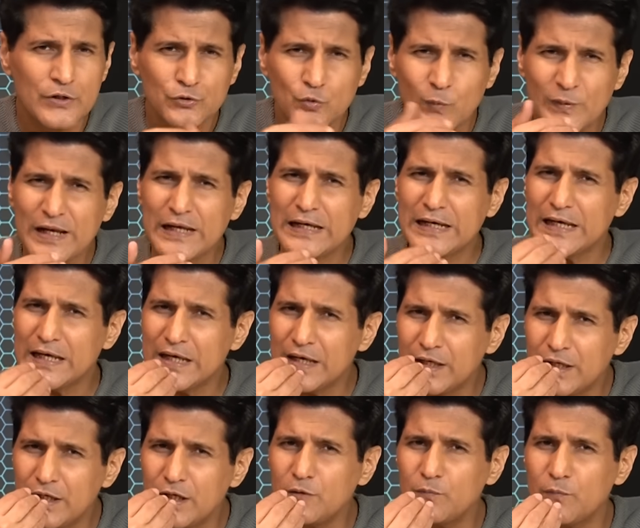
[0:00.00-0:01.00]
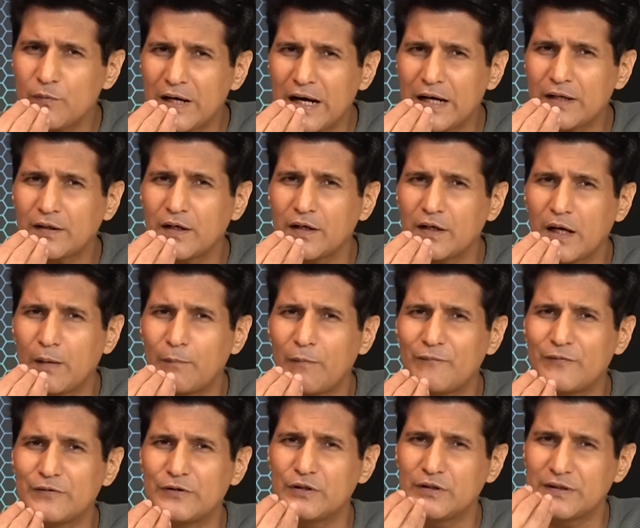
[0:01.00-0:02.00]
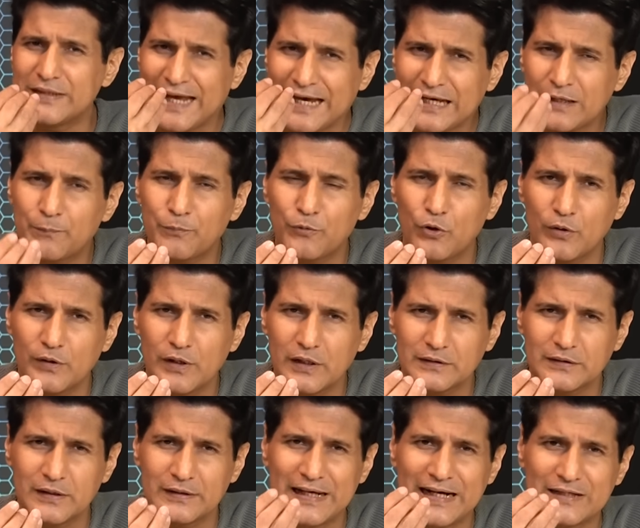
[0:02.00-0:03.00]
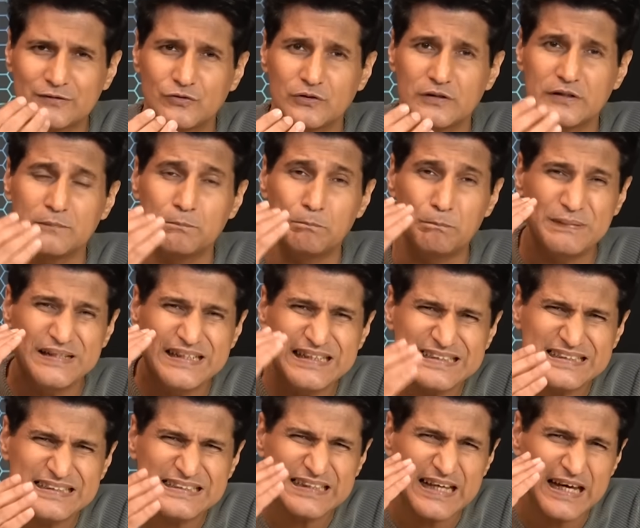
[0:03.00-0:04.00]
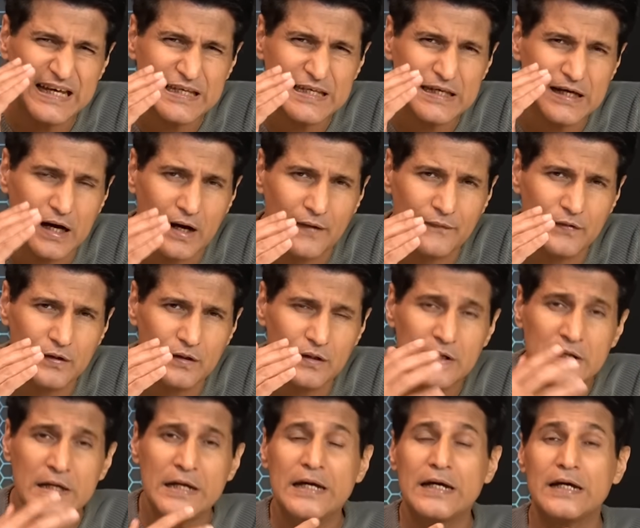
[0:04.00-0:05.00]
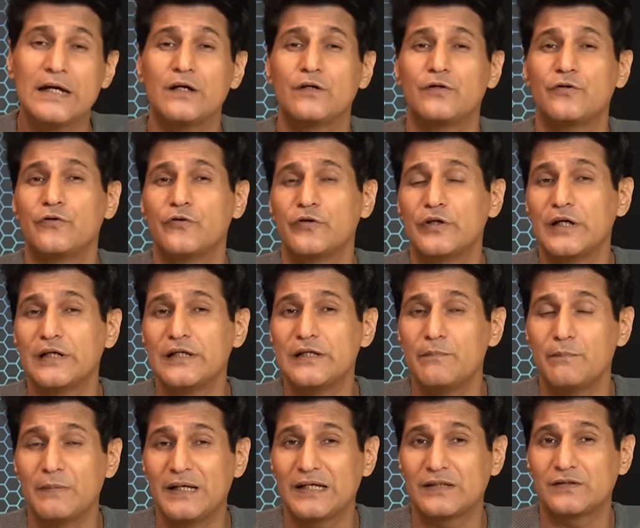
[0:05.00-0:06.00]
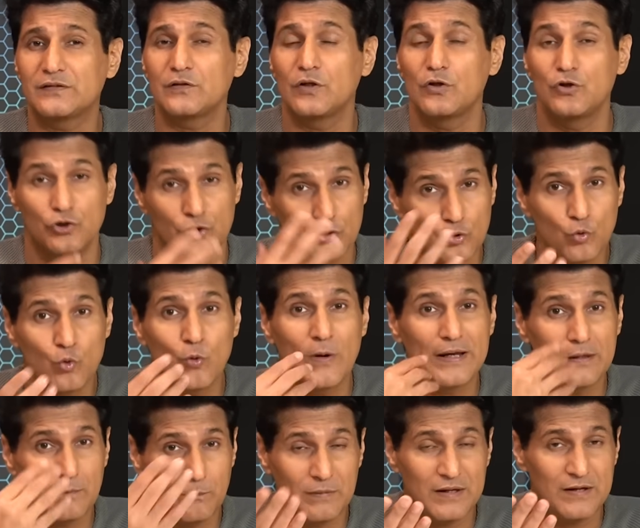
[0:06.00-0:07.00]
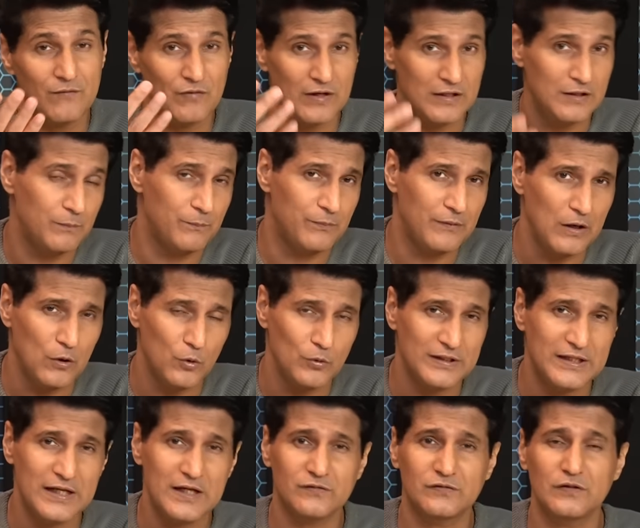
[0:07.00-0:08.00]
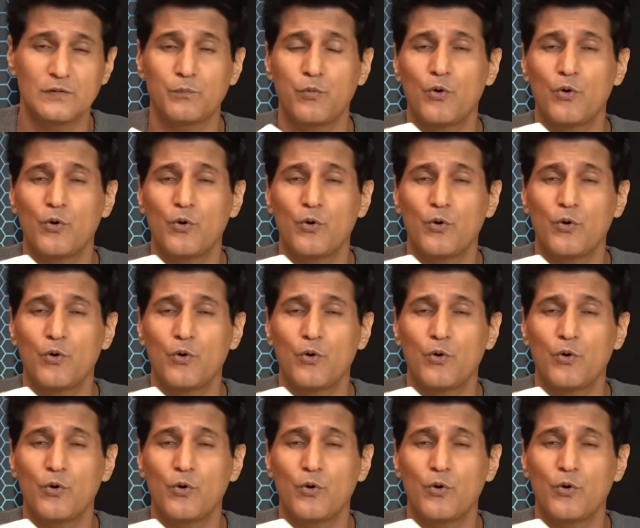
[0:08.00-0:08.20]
So when an Indian brand can come up with a tech product that actually beats any other, it really makes you and me very proud. Case in